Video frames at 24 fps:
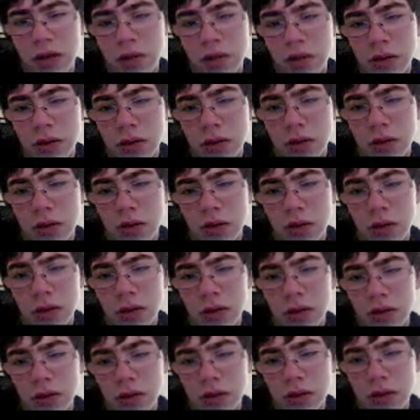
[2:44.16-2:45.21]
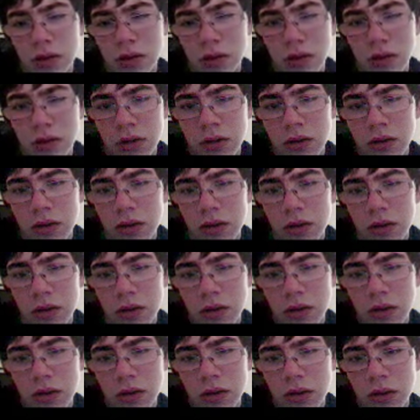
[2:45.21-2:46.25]

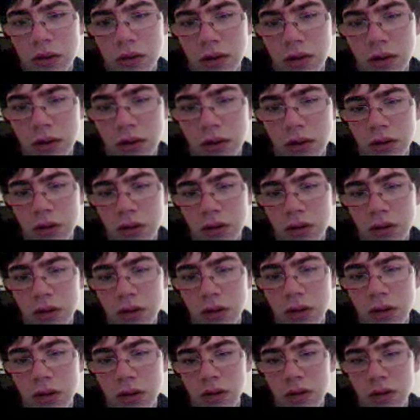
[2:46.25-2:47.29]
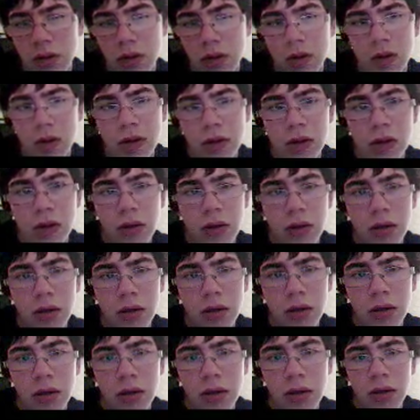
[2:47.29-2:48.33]

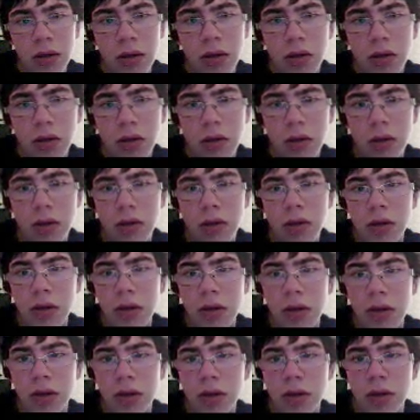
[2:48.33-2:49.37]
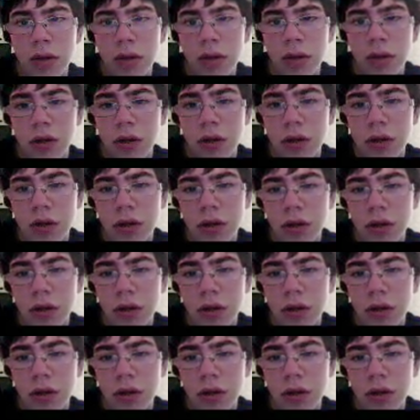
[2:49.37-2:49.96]
Nothing is said.